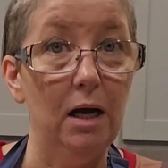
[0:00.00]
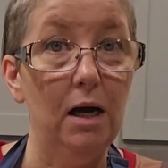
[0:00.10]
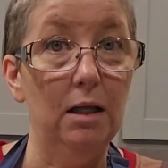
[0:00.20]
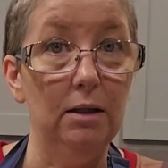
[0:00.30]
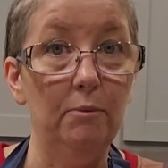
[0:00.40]

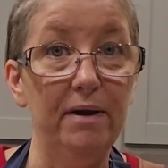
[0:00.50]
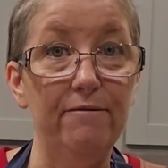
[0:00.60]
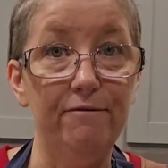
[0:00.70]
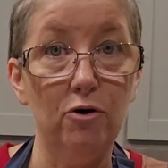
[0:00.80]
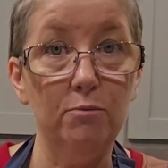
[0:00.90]
a little bit
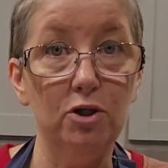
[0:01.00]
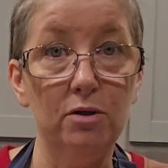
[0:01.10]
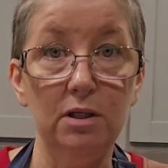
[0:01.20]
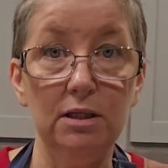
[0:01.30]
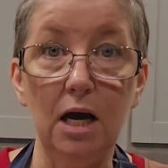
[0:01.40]
firm to
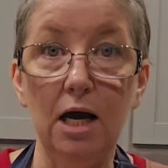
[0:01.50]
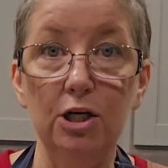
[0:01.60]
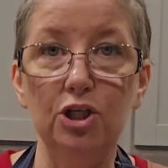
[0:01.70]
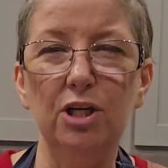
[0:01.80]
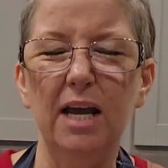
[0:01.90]
the
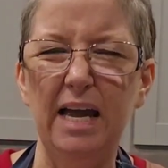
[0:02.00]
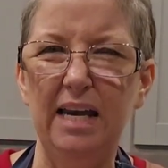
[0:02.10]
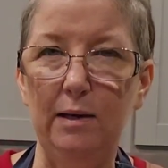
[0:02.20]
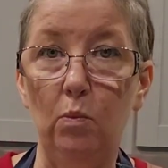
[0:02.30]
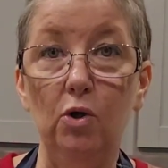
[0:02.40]
touch, and
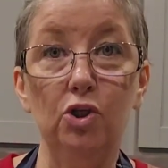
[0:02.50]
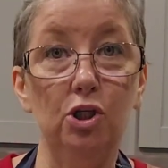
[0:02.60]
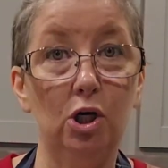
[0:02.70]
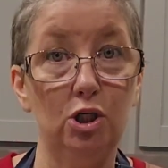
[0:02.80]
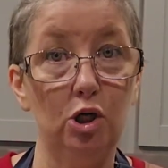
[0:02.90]
it will
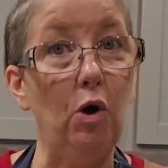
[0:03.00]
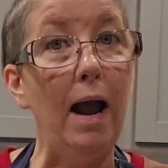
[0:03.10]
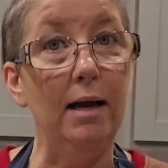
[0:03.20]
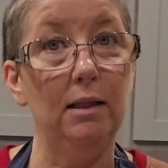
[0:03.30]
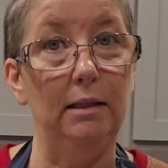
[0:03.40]
start to
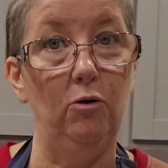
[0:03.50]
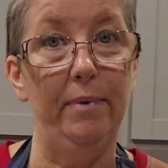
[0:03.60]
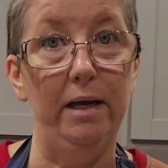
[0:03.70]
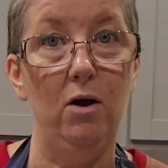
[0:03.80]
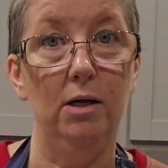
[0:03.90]
crack a little
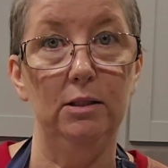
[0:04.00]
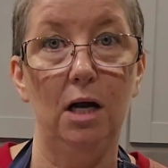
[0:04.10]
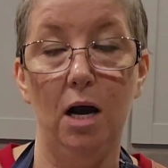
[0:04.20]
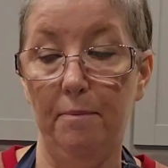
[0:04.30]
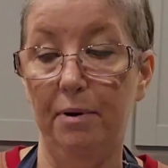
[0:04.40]
bit on
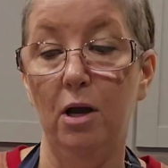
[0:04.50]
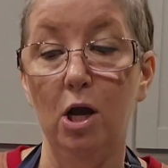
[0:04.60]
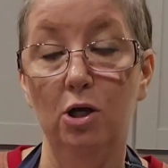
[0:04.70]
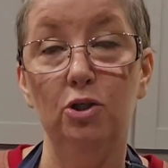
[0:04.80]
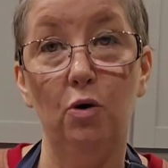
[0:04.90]
top.
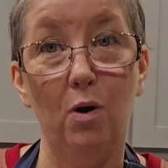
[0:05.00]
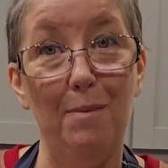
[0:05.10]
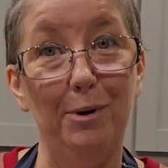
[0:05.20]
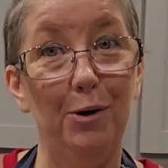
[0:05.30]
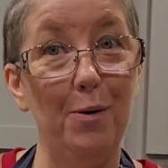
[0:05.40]
So I'm
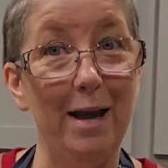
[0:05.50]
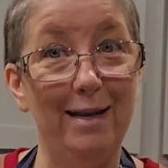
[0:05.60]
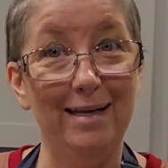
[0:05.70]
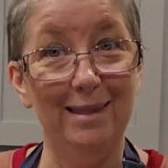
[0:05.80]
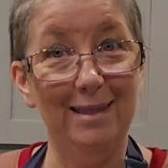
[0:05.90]
going to go ahead
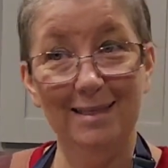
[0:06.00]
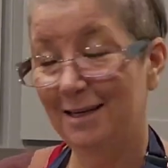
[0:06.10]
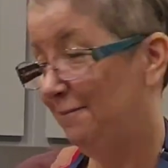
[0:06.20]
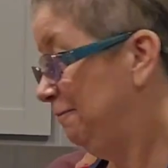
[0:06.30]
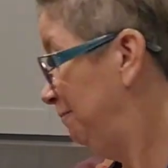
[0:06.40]
and get these in.